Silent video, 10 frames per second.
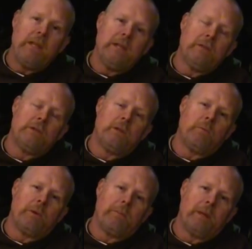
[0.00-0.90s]
the engine in
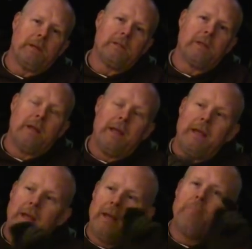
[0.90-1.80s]
one place
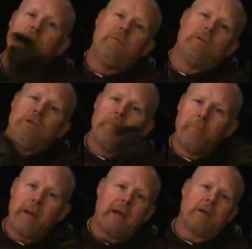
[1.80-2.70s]
and move the
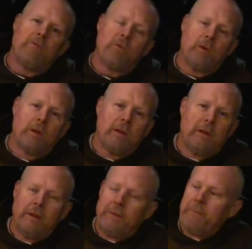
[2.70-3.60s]
Jeep back and forth.
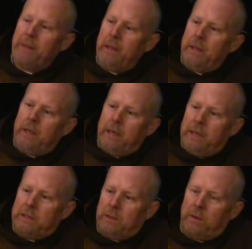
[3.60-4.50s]

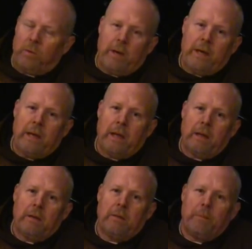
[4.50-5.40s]
It's a little
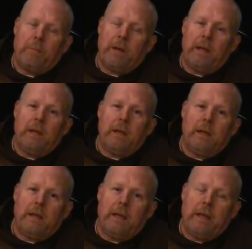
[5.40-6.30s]
redneck, but
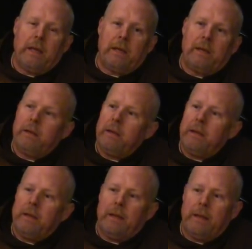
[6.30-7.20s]
it
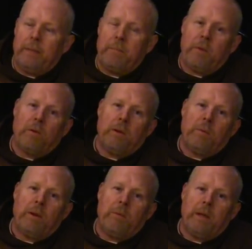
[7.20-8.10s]
is the only
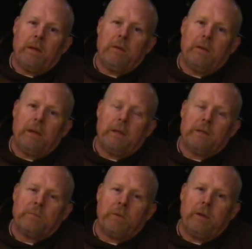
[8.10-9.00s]
way we can do it at
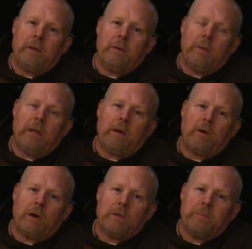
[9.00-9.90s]
this point until we get our
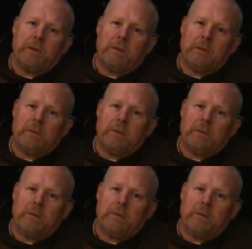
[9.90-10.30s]
garage built.